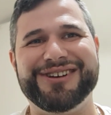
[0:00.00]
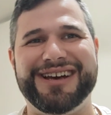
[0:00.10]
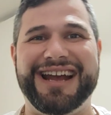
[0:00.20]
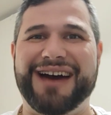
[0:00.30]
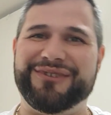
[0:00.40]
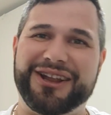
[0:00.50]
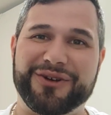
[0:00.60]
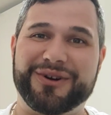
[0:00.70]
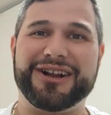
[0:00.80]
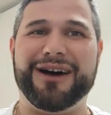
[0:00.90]
and I have another
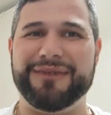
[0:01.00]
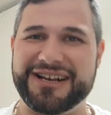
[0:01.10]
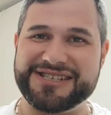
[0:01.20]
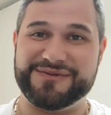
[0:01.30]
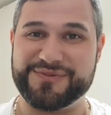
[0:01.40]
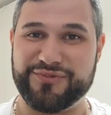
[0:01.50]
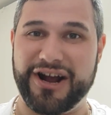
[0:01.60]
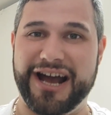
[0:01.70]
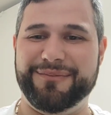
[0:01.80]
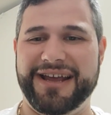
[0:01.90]
one coming because it was
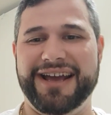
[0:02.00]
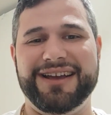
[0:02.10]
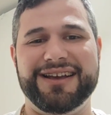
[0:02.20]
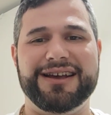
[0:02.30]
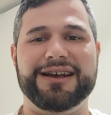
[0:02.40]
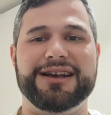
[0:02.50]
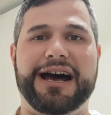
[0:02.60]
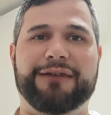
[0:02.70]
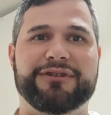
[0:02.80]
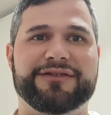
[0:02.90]
Prime Day.
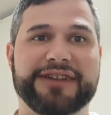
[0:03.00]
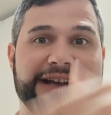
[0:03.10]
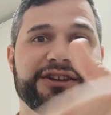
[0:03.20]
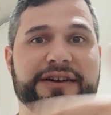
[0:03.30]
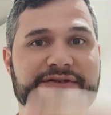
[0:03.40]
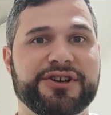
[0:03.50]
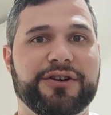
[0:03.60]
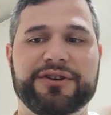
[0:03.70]
I would have liked to have shown you